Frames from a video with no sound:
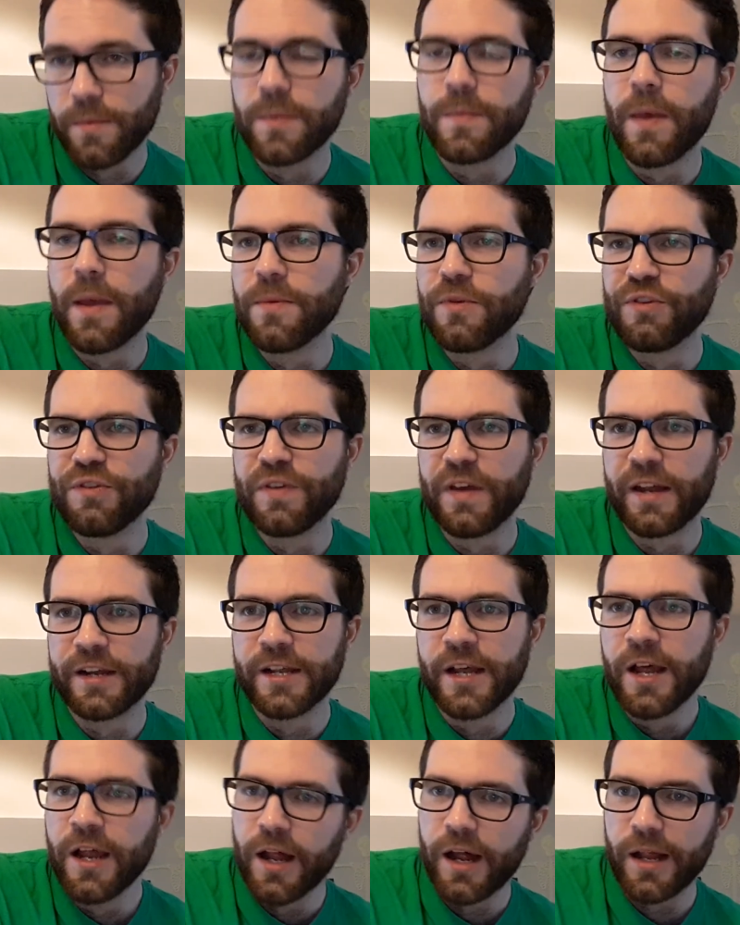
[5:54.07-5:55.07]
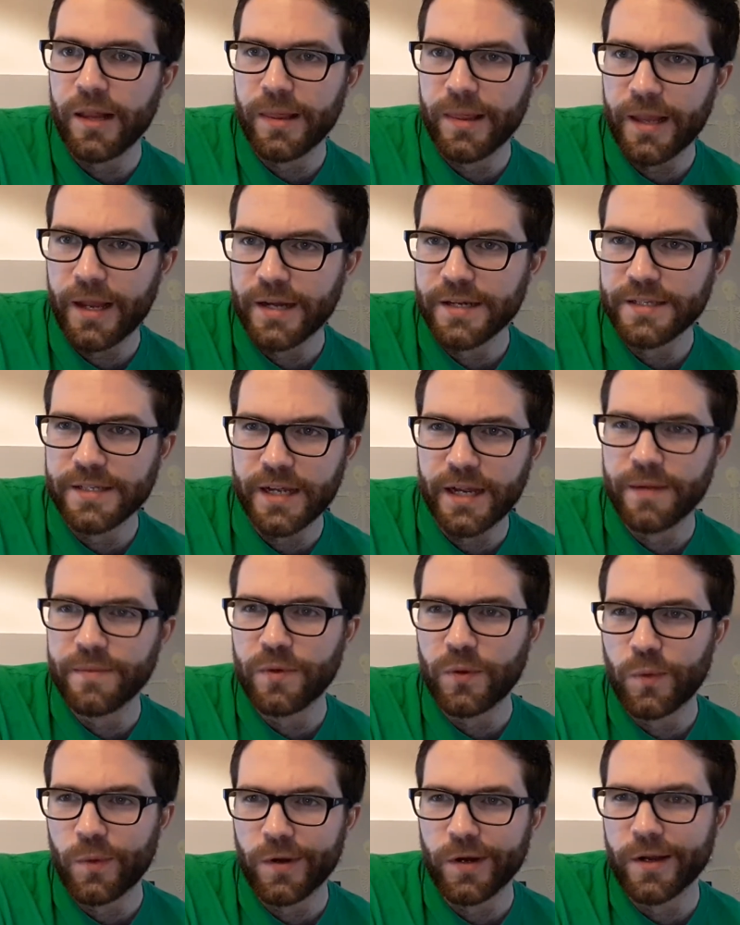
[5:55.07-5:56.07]
Maybe you've had a lot of time
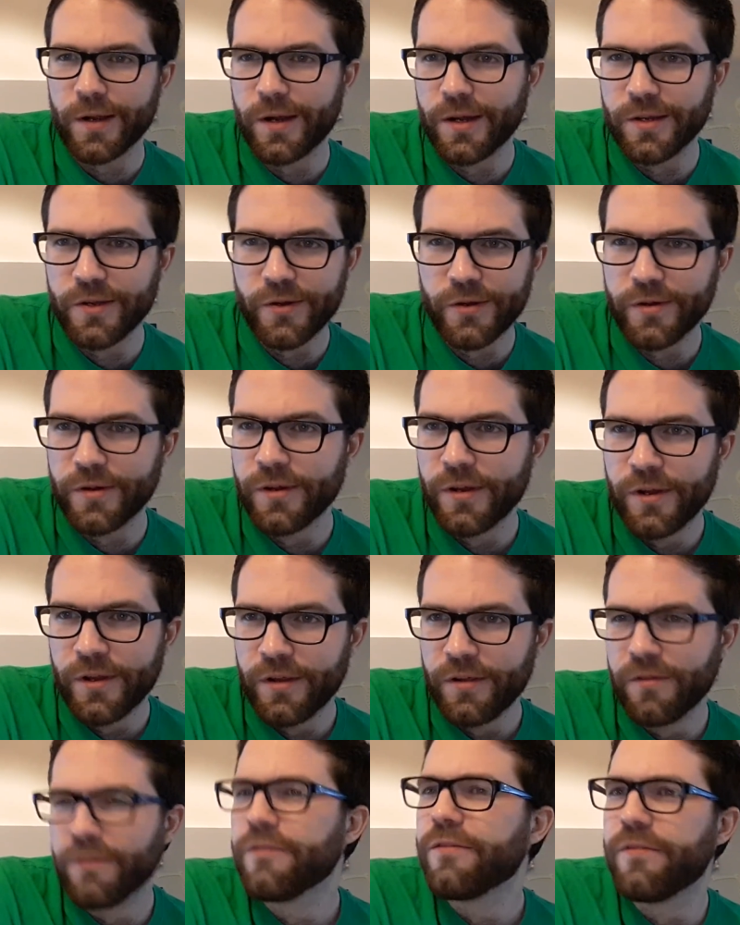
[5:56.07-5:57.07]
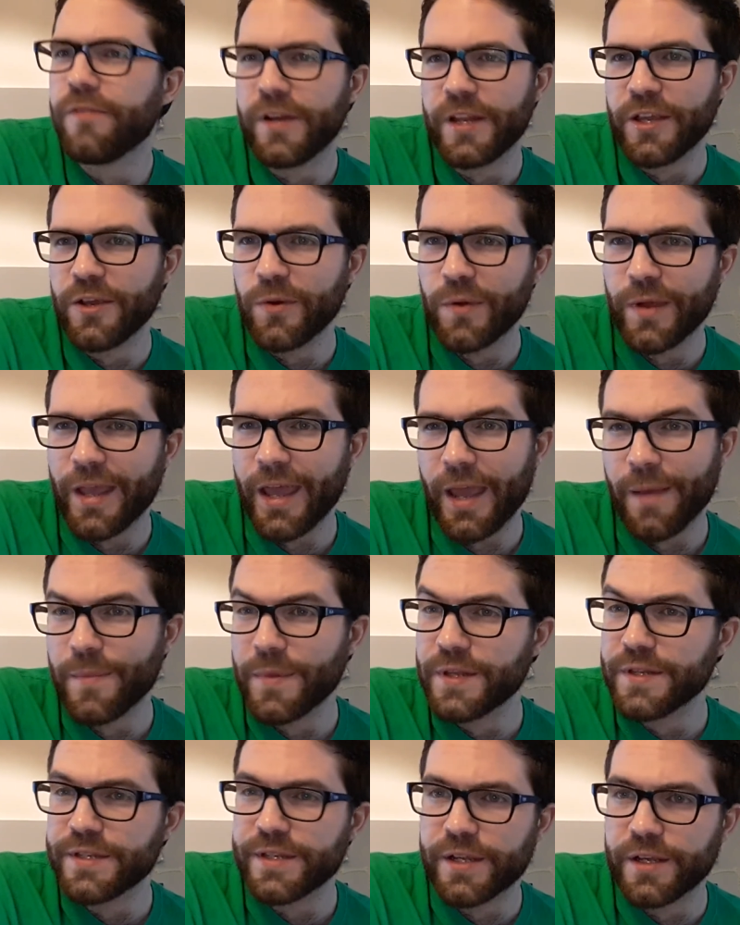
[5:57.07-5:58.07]
to work on your video
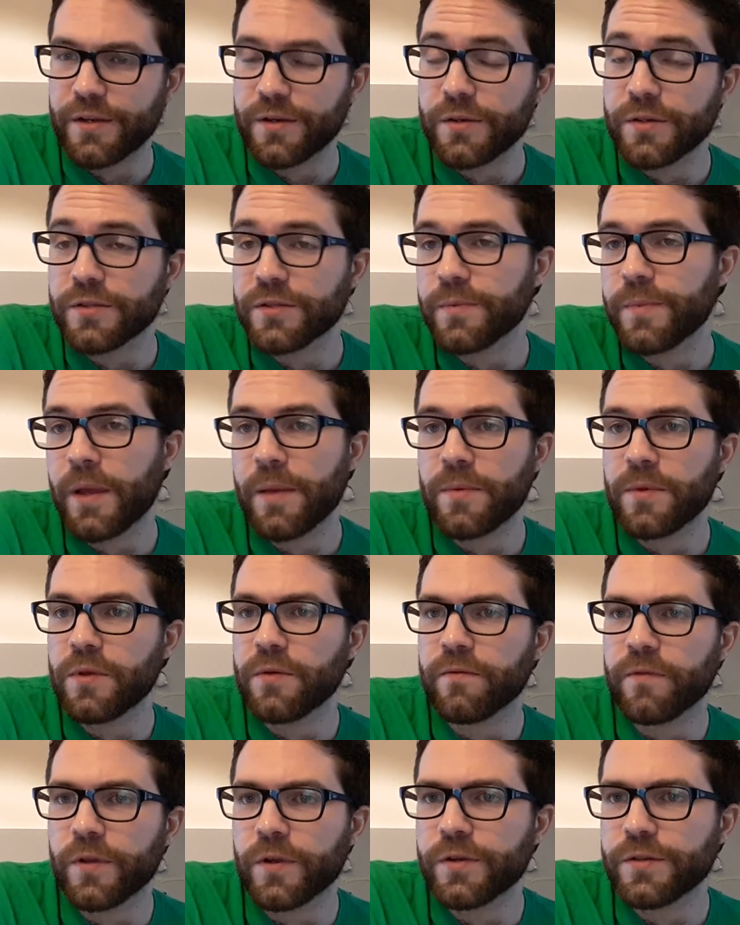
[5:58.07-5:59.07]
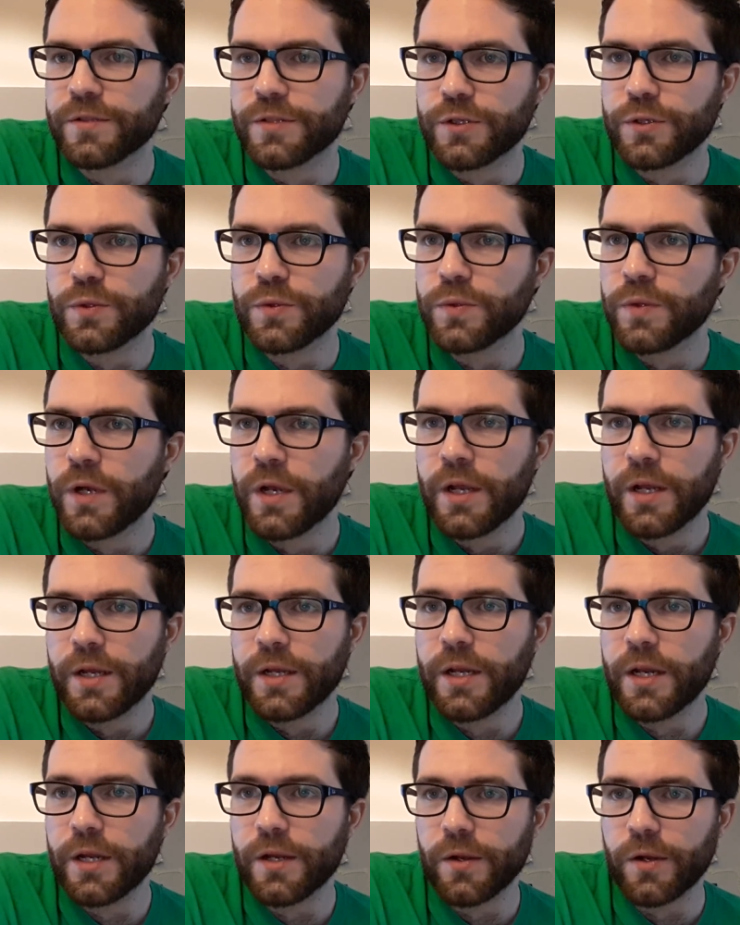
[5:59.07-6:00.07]
gaming skills, or maybe you've learned to
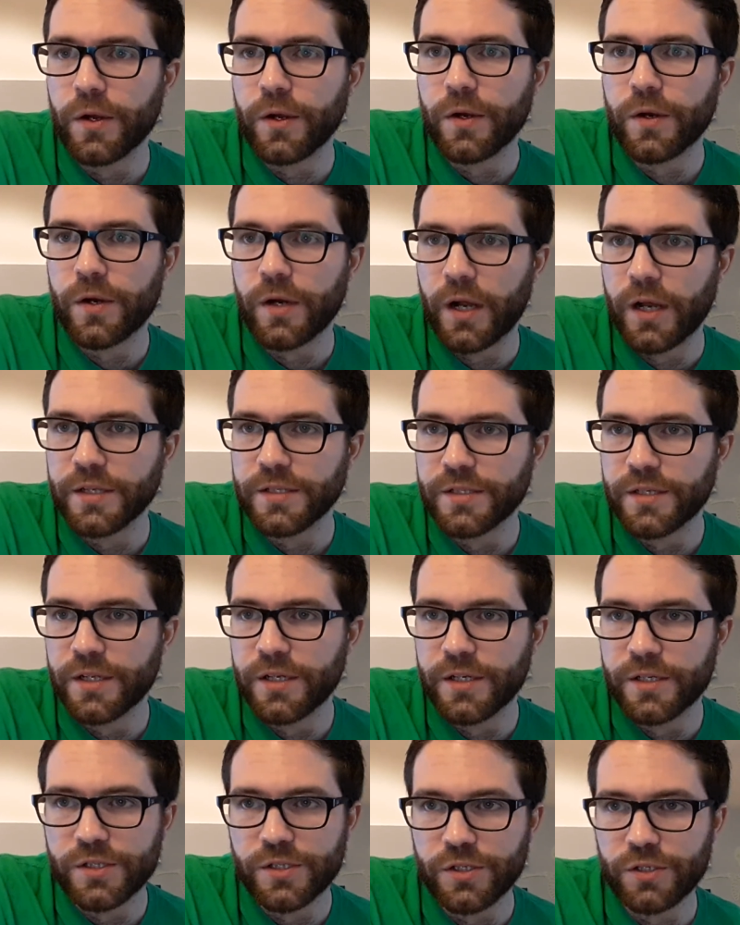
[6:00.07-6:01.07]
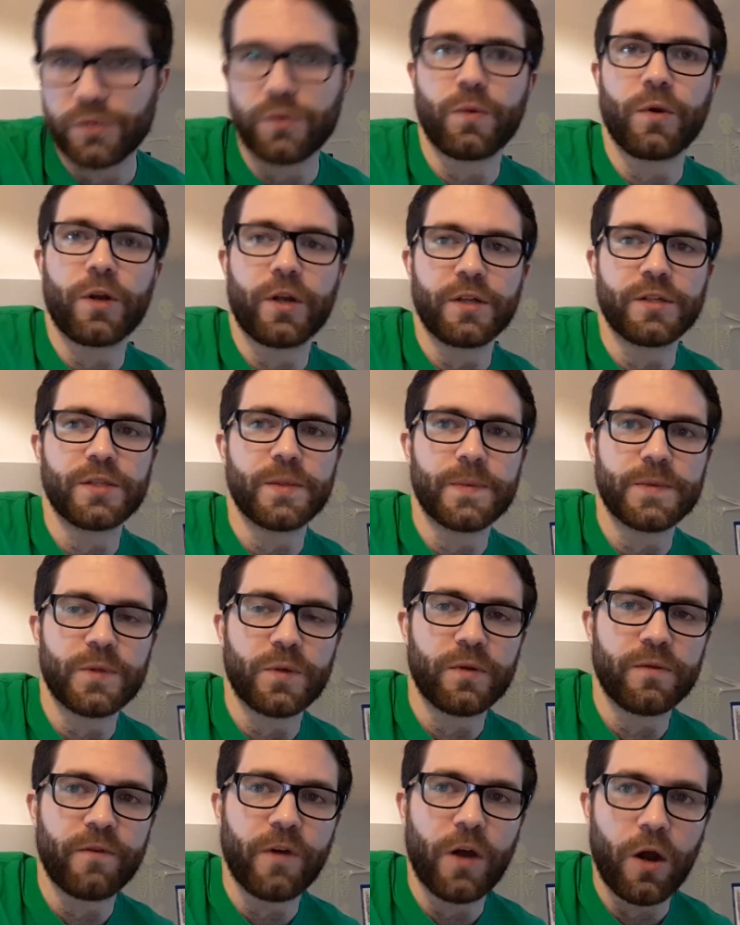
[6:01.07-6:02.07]
knit or cross stitch or work on some
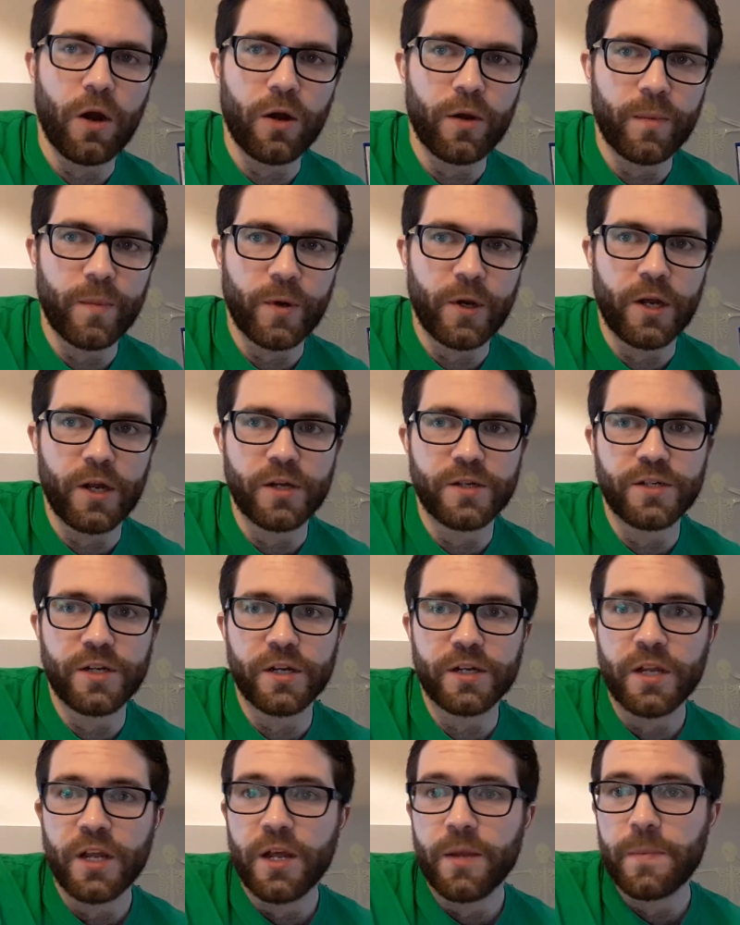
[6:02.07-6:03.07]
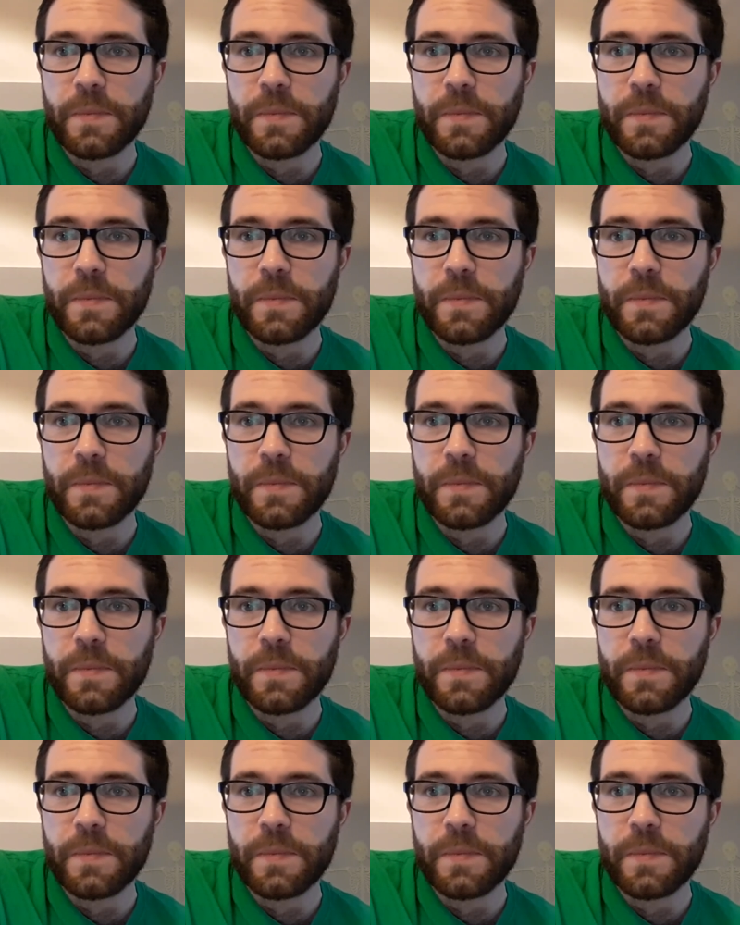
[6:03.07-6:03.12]
sort of art project.